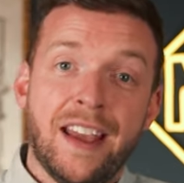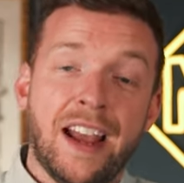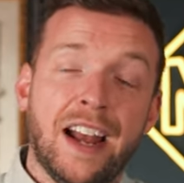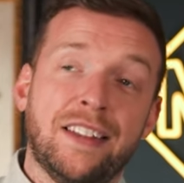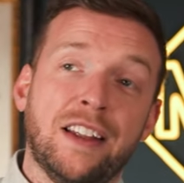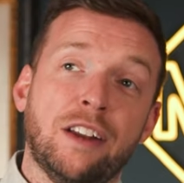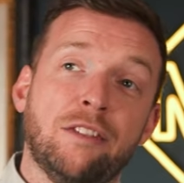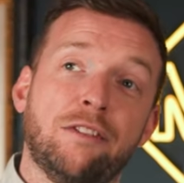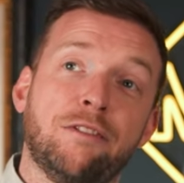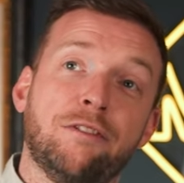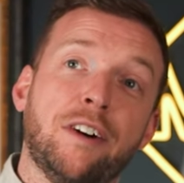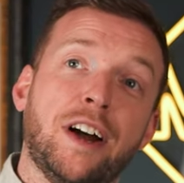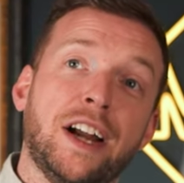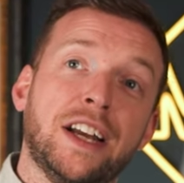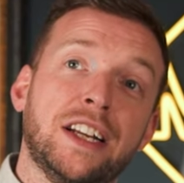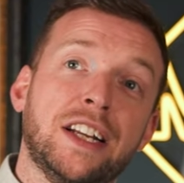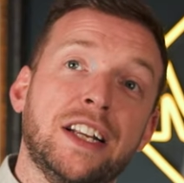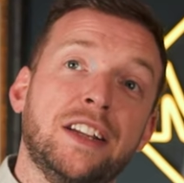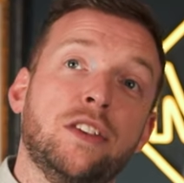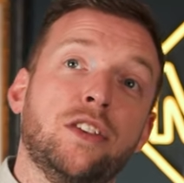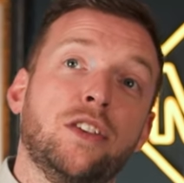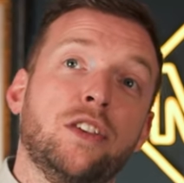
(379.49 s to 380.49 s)
And then
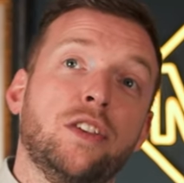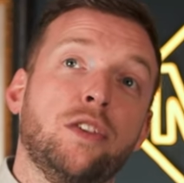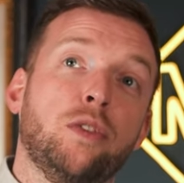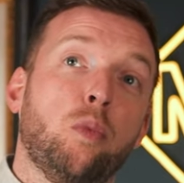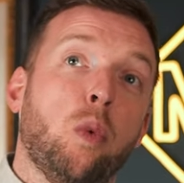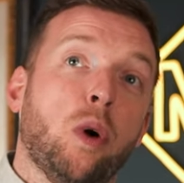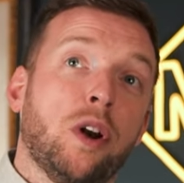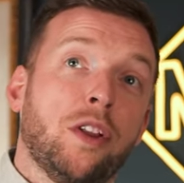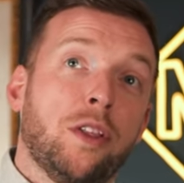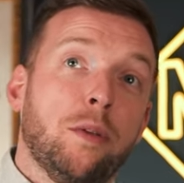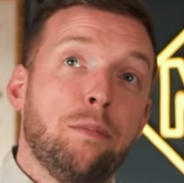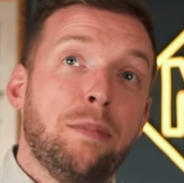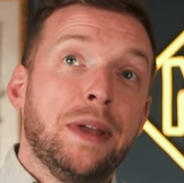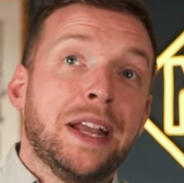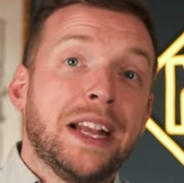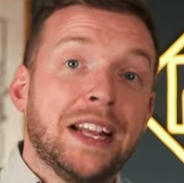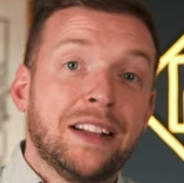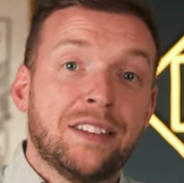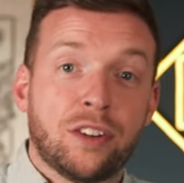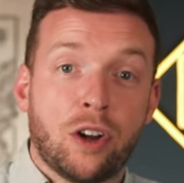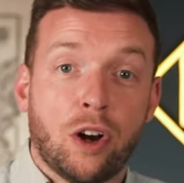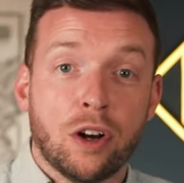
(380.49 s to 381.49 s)
finally, one of the
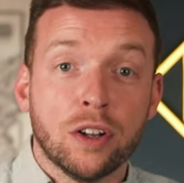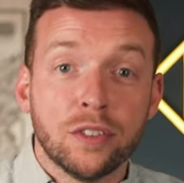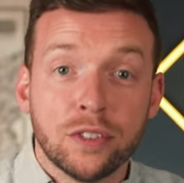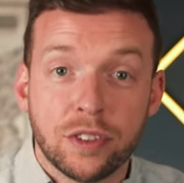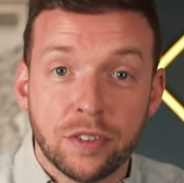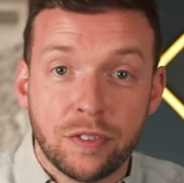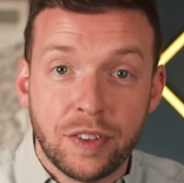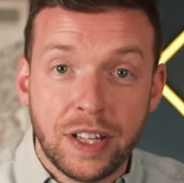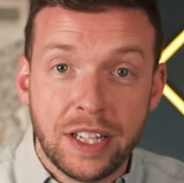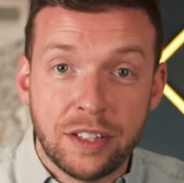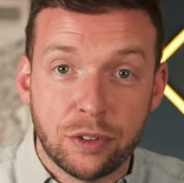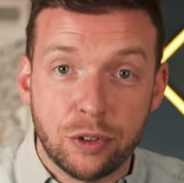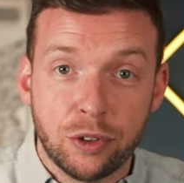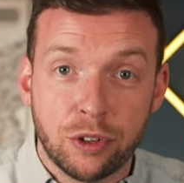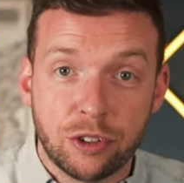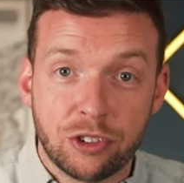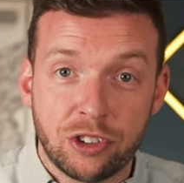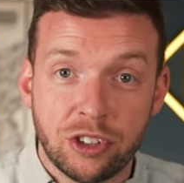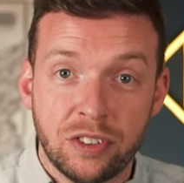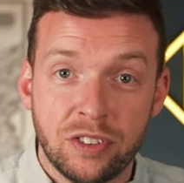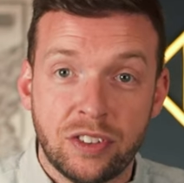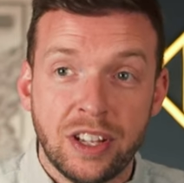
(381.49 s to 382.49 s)
biggest cons of these
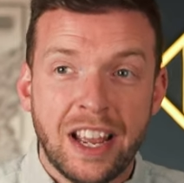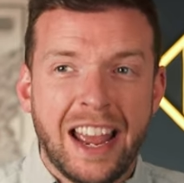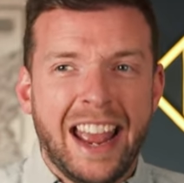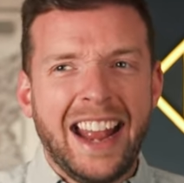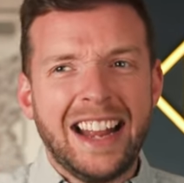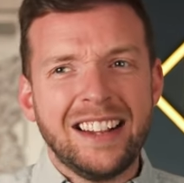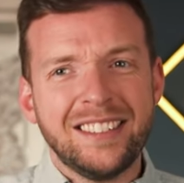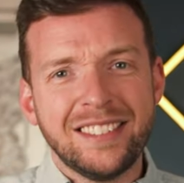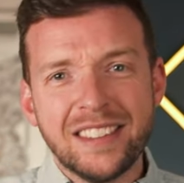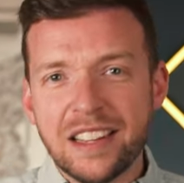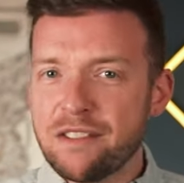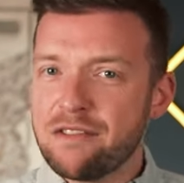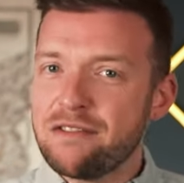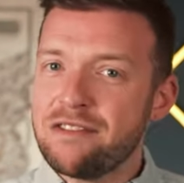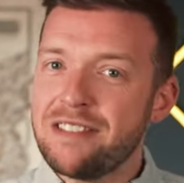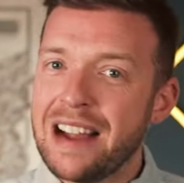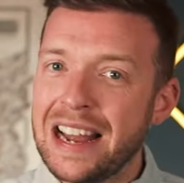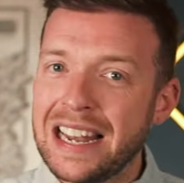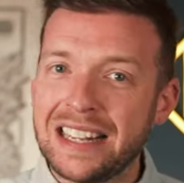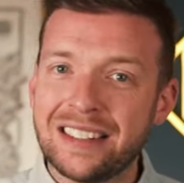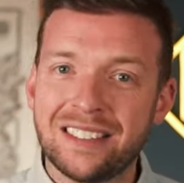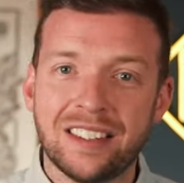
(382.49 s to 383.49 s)
auctions is they're
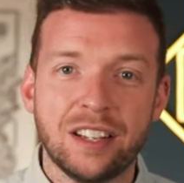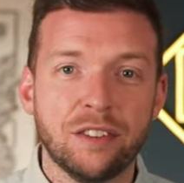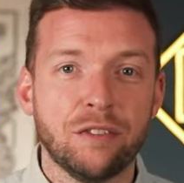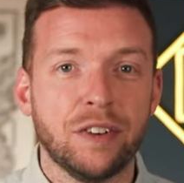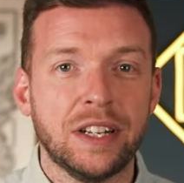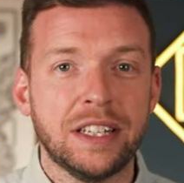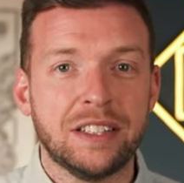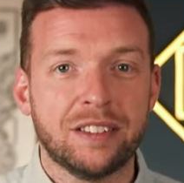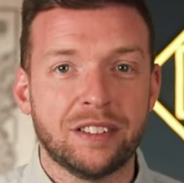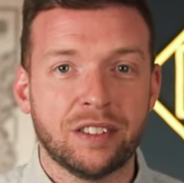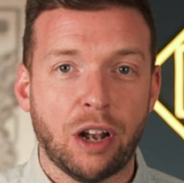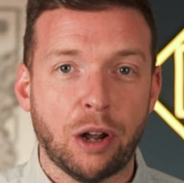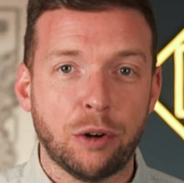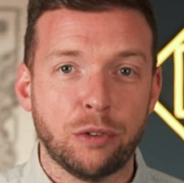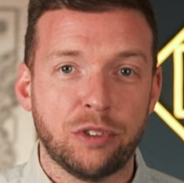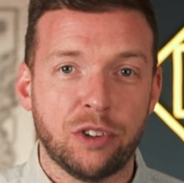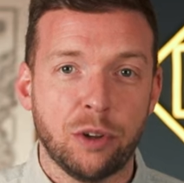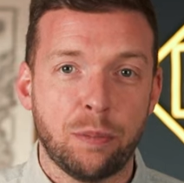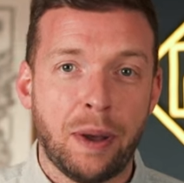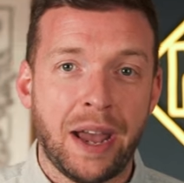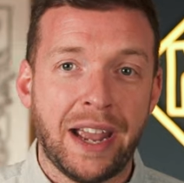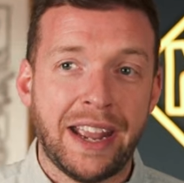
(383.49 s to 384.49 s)
relatively slow
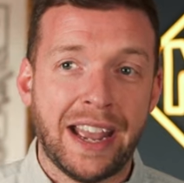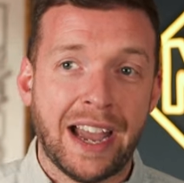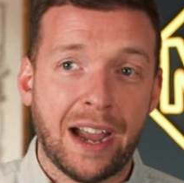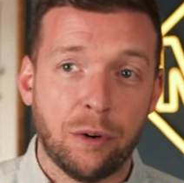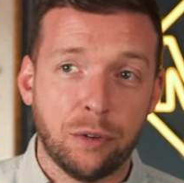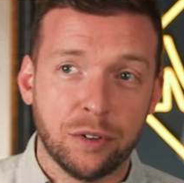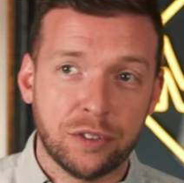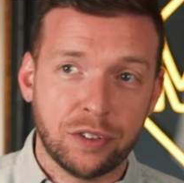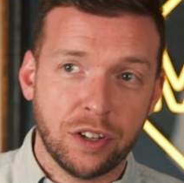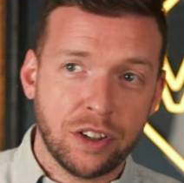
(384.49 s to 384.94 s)
to pay out.